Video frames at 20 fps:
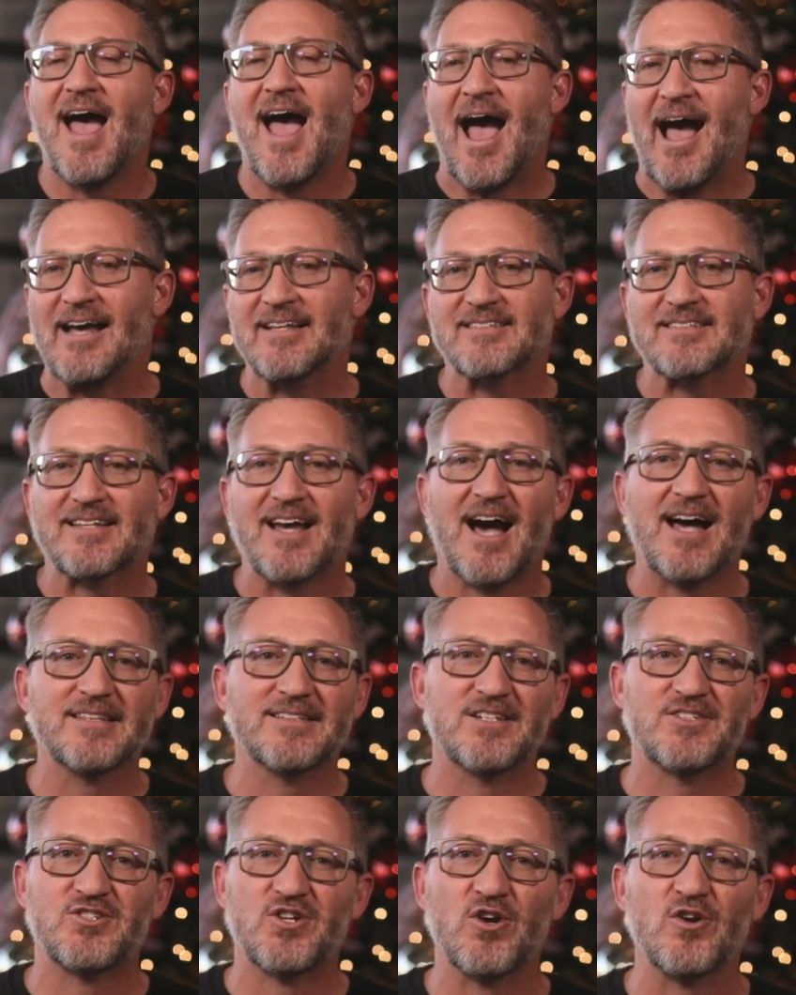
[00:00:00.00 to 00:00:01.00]
Ask
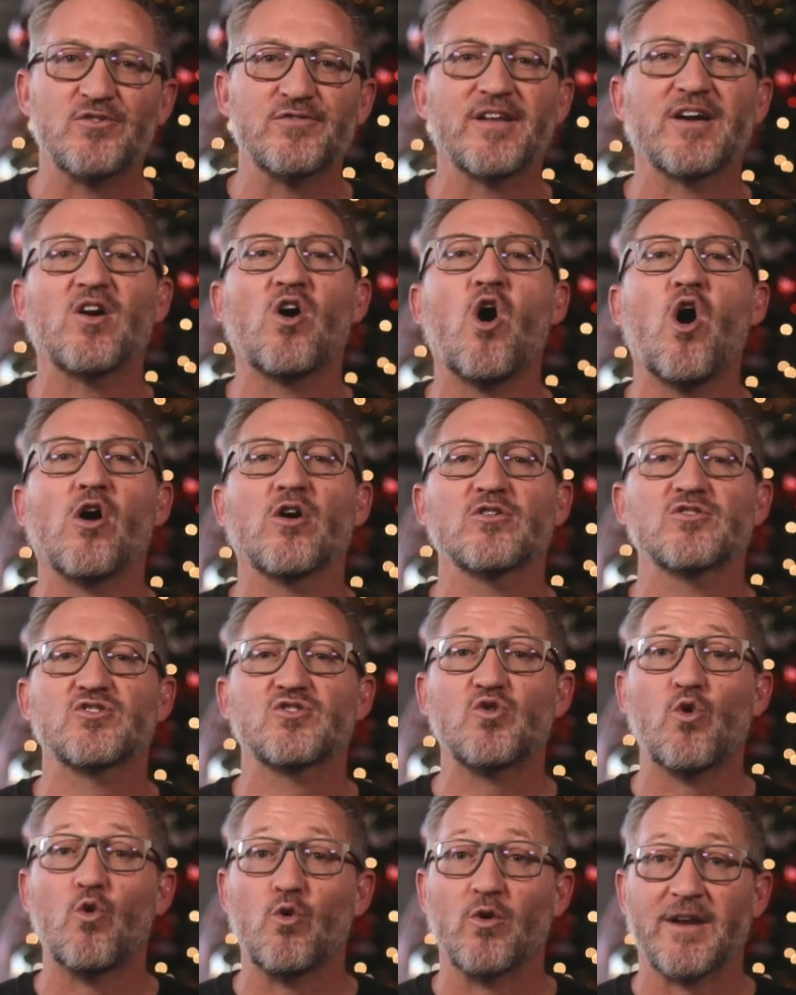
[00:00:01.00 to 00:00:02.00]
God to turn their
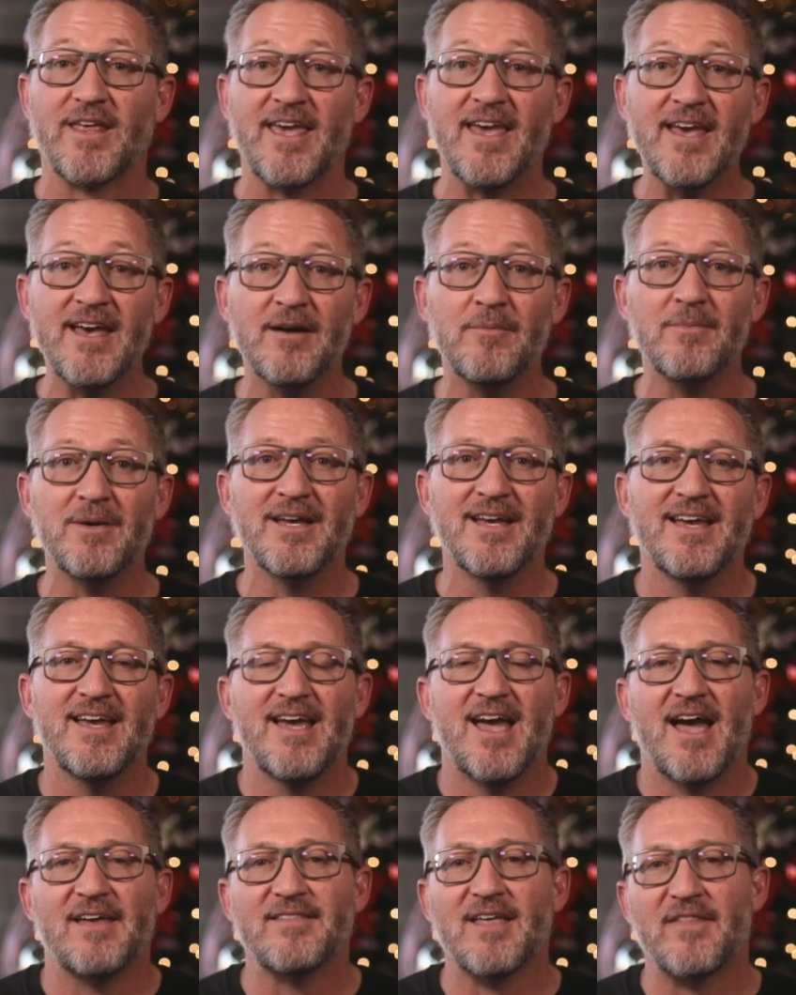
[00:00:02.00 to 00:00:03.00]
hearts toward Him
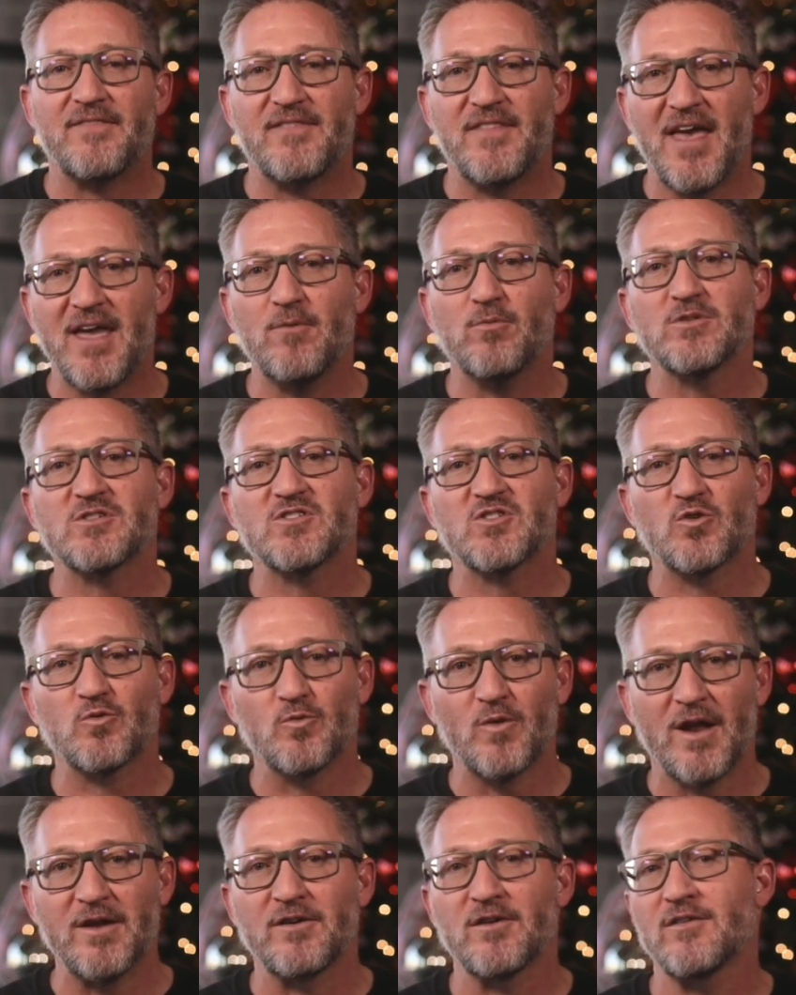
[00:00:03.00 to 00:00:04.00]
and that they would
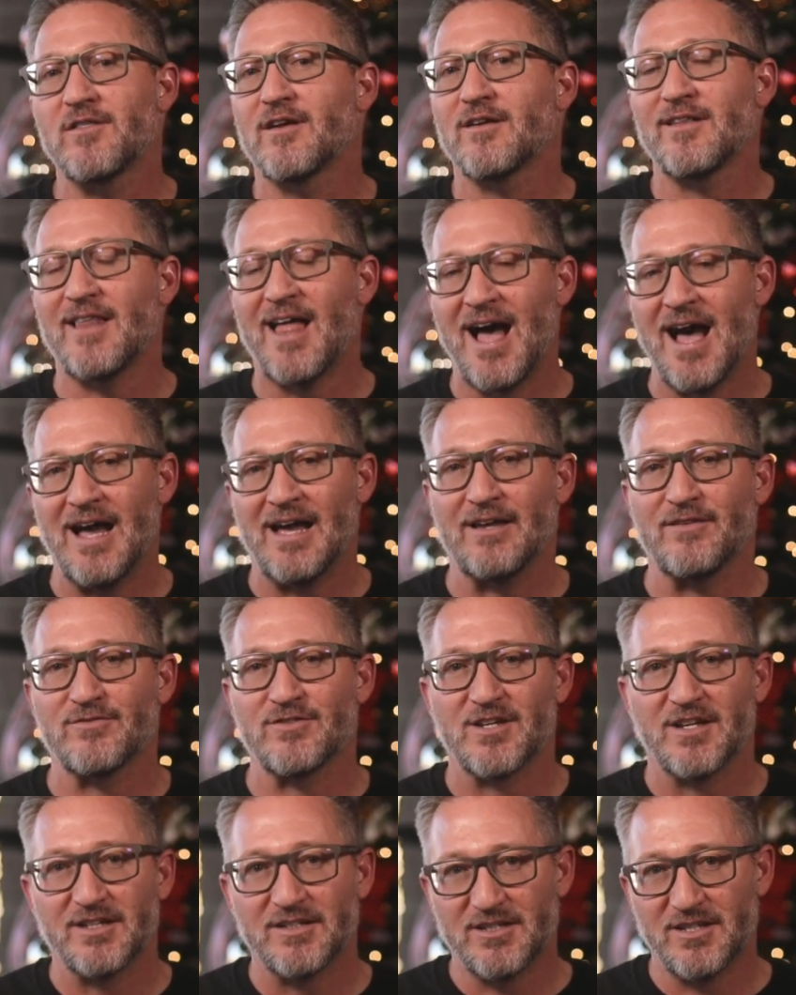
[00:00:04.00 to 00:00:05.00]
surrender their
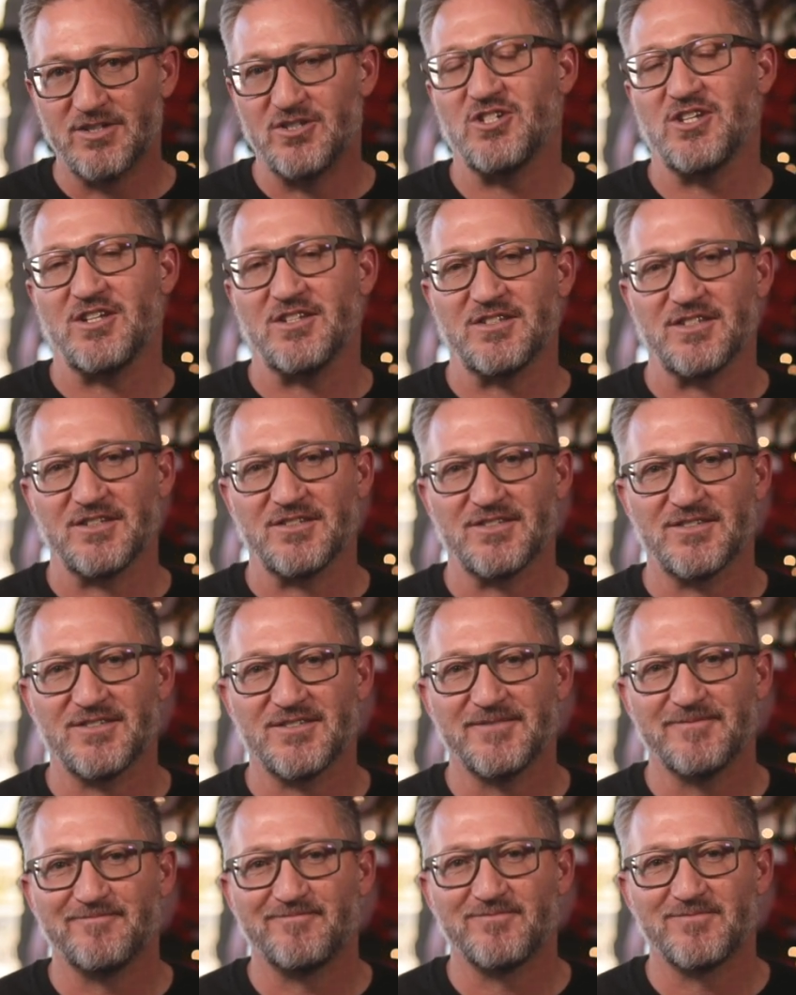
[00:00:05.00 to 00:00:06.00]
lives to
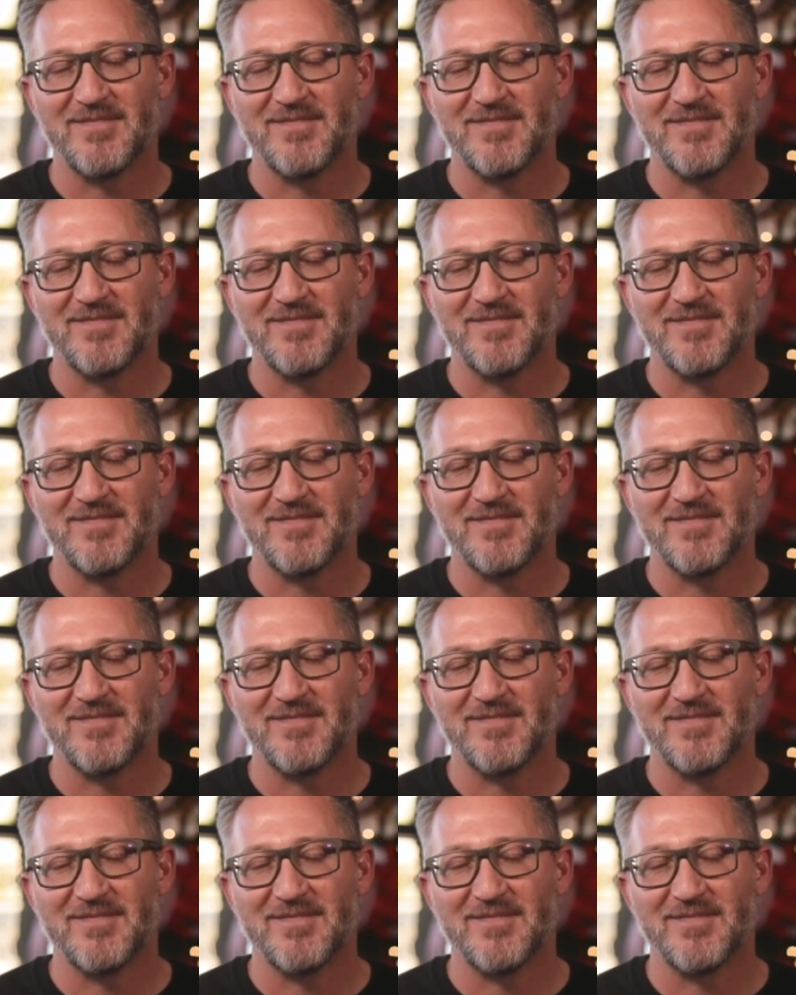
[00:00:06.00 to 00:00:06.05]
Jesus.